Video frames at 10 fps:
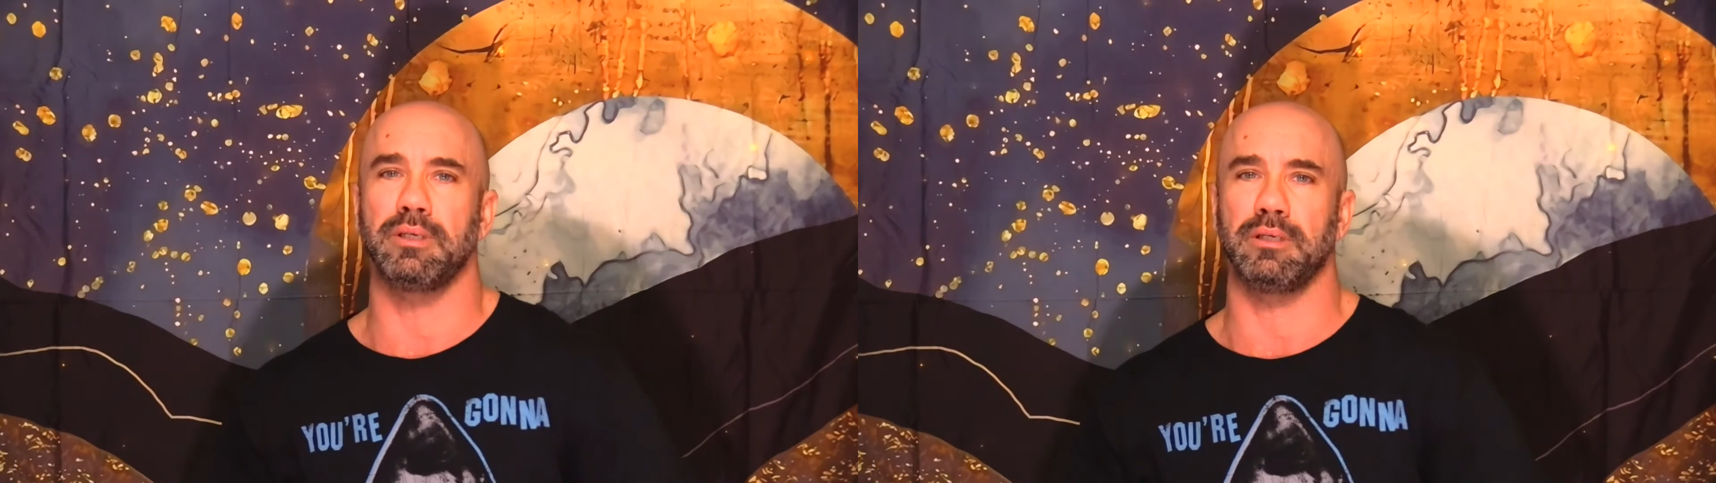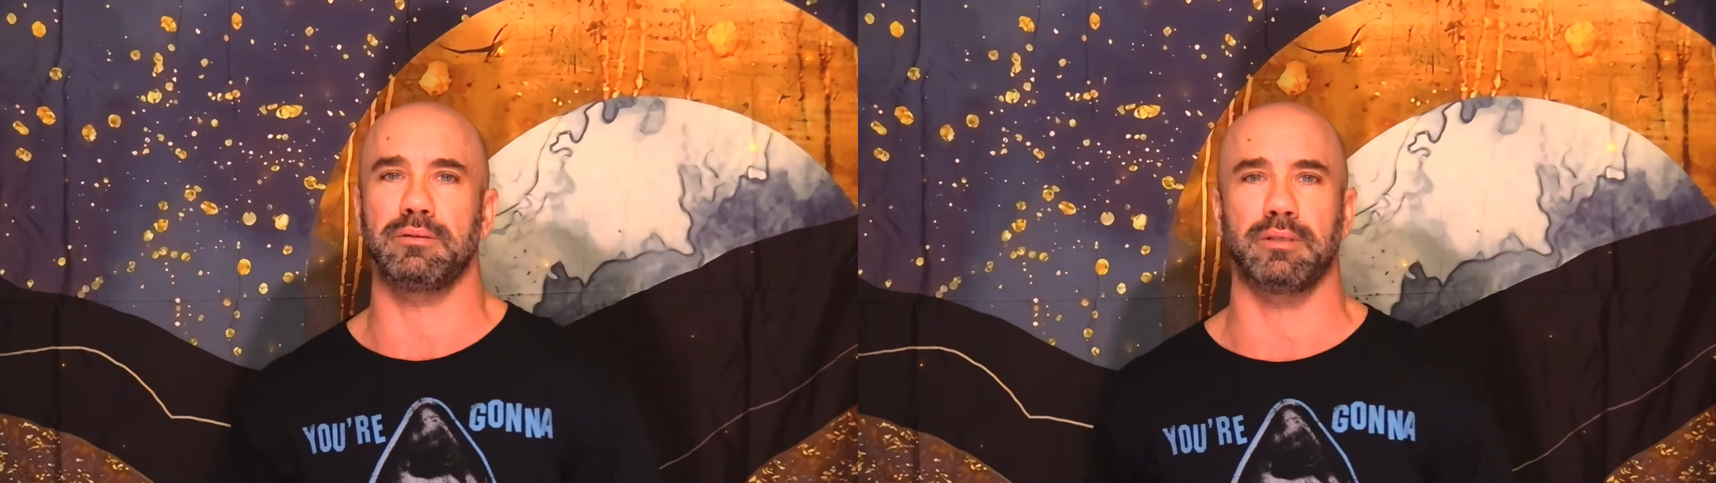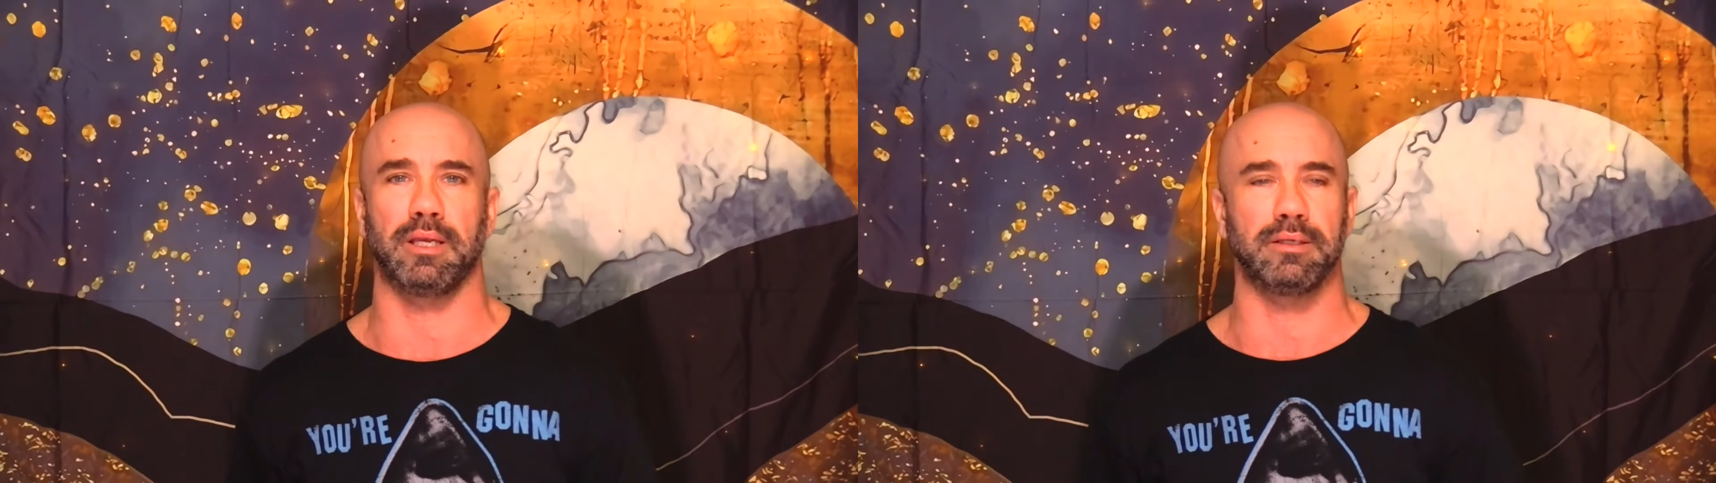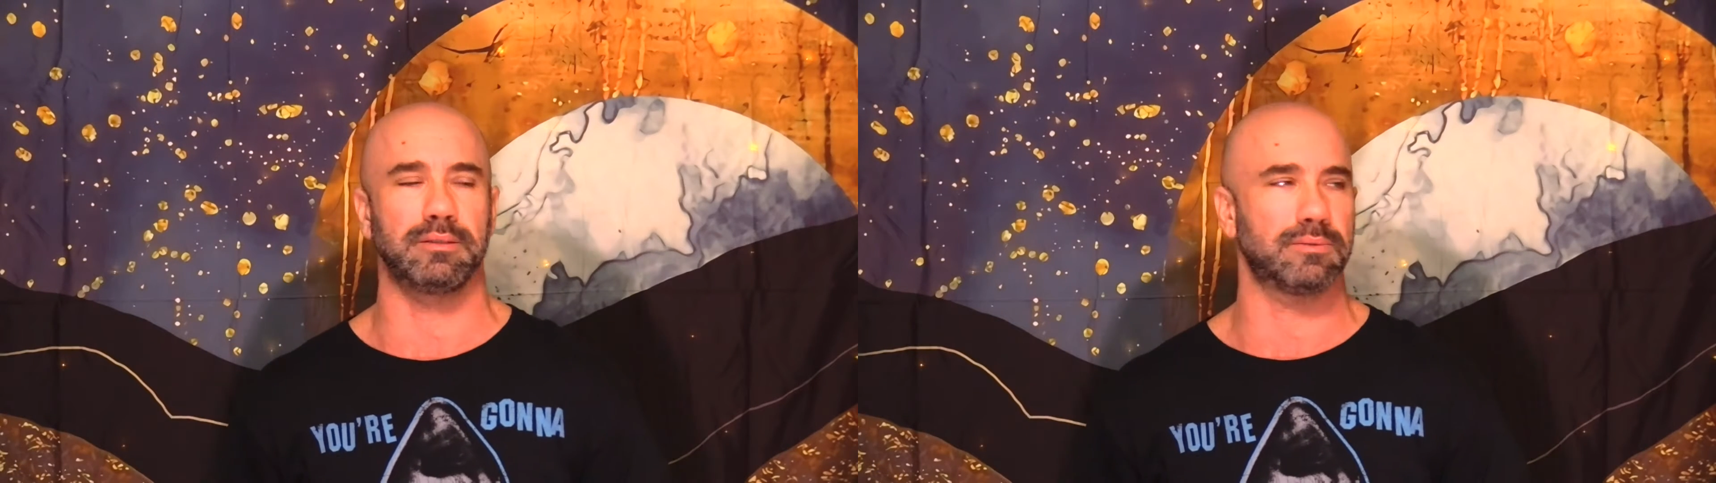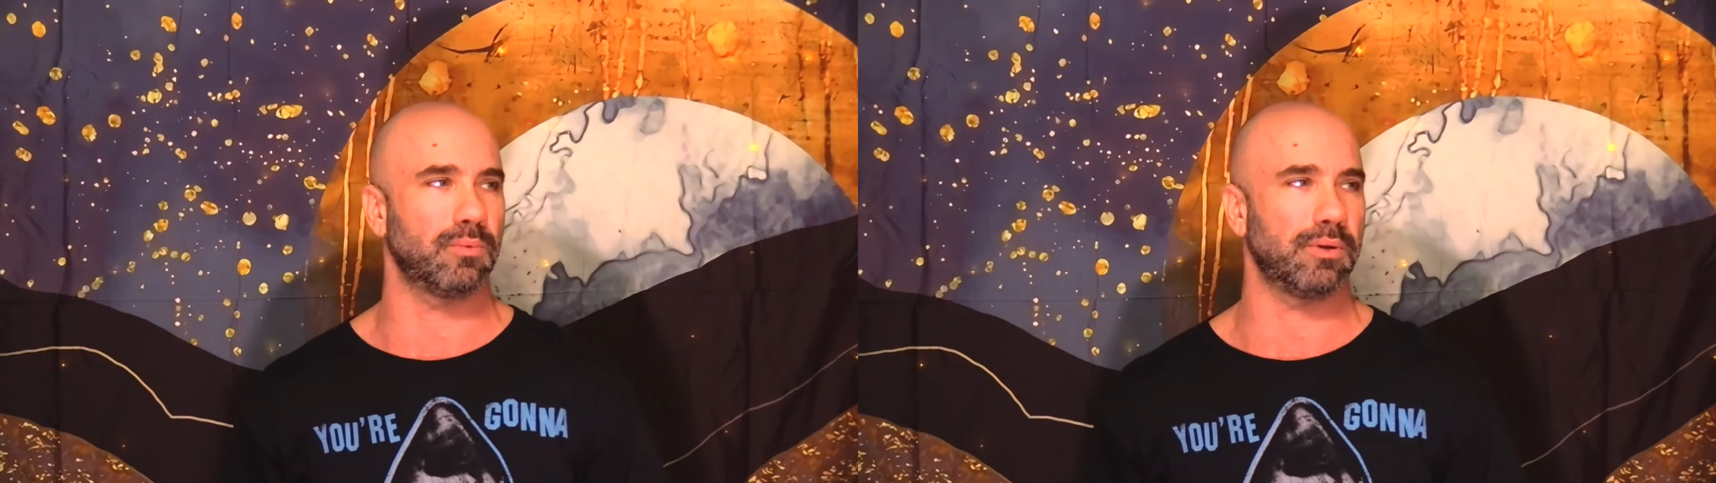these
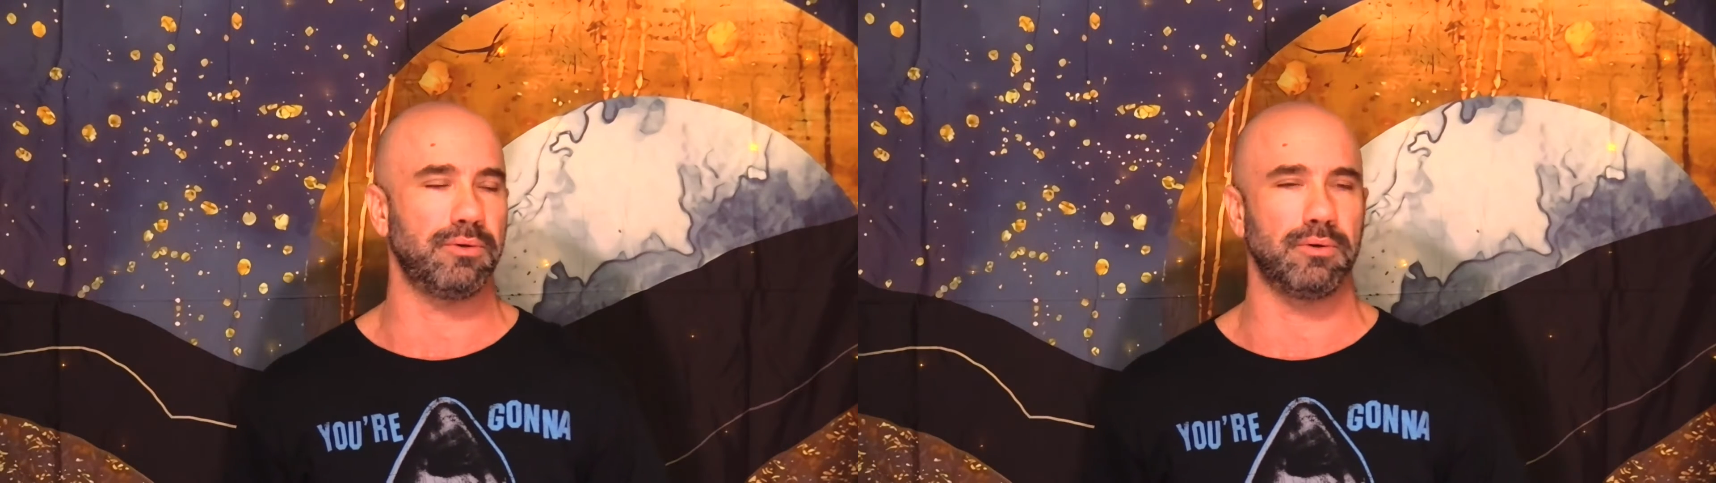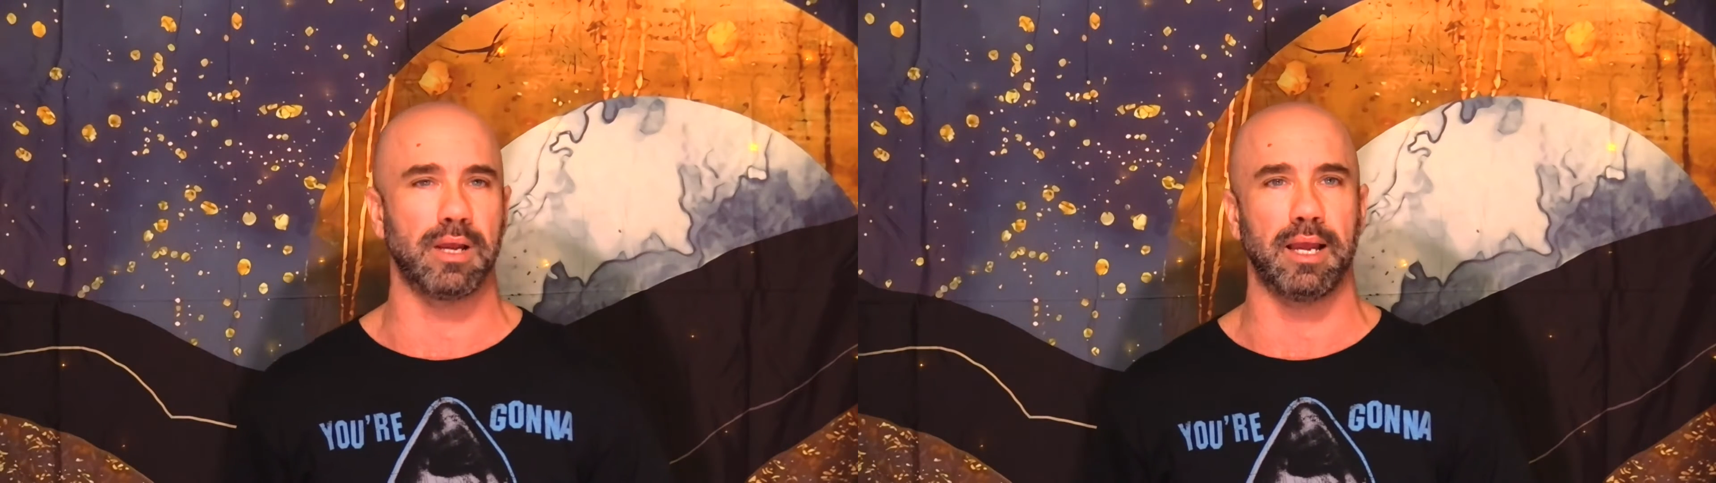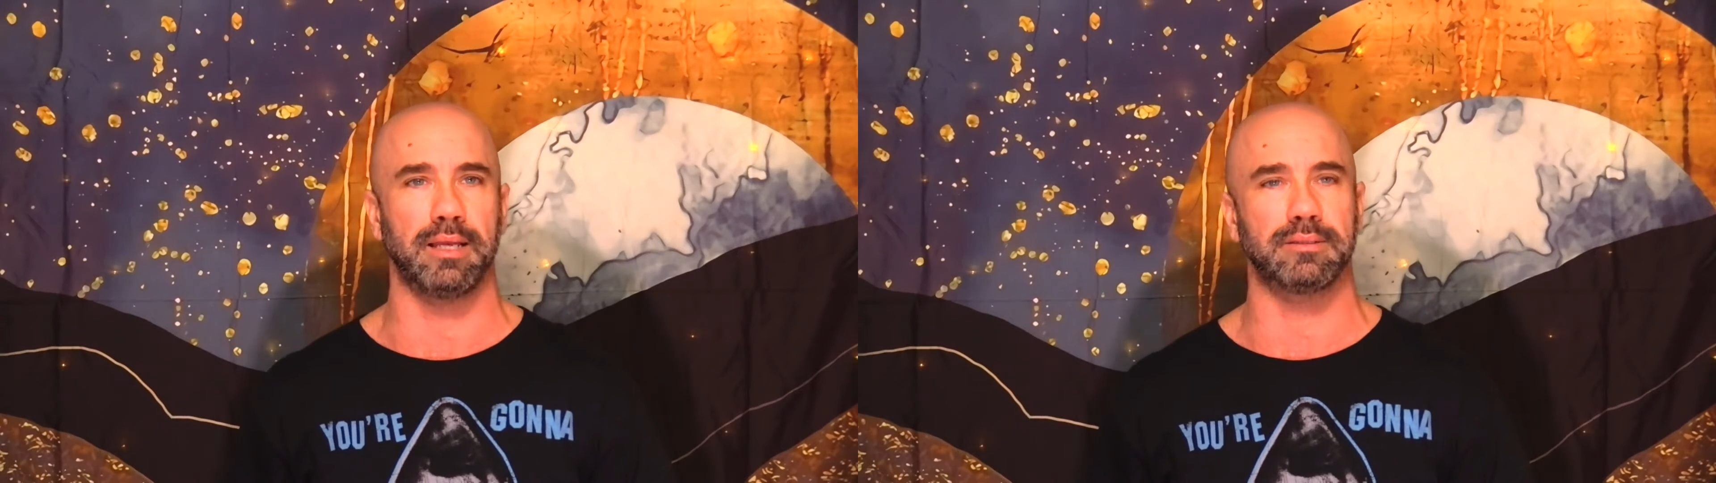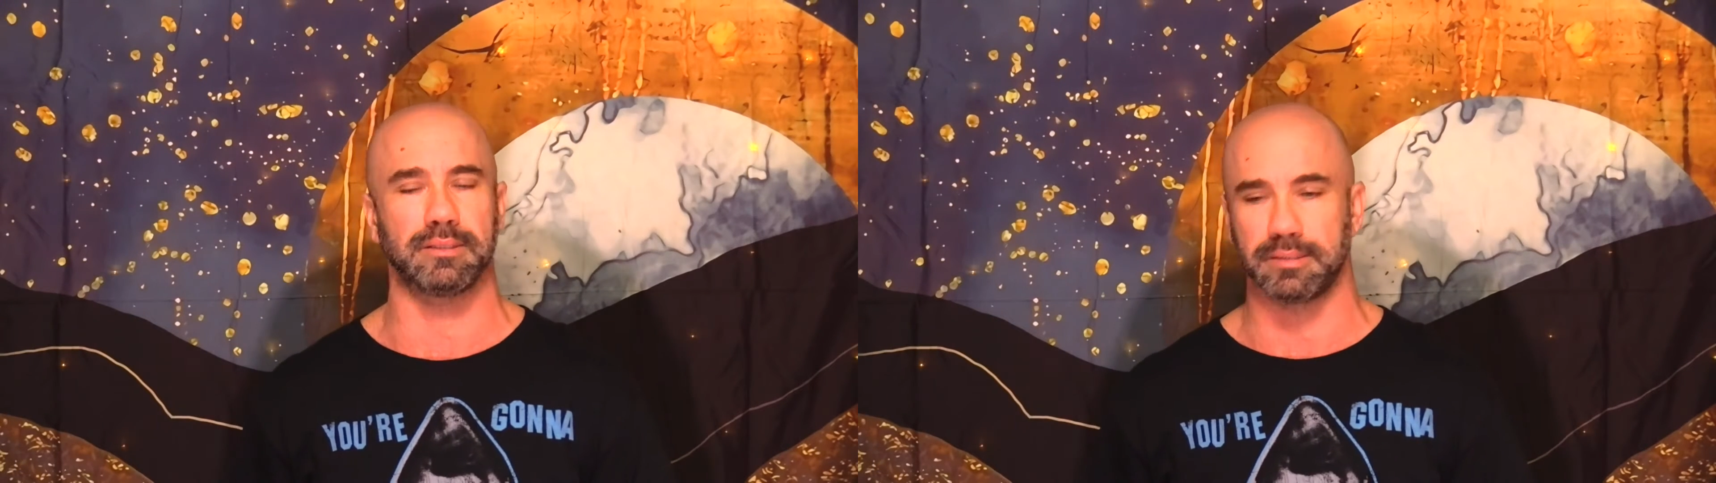things with you guys,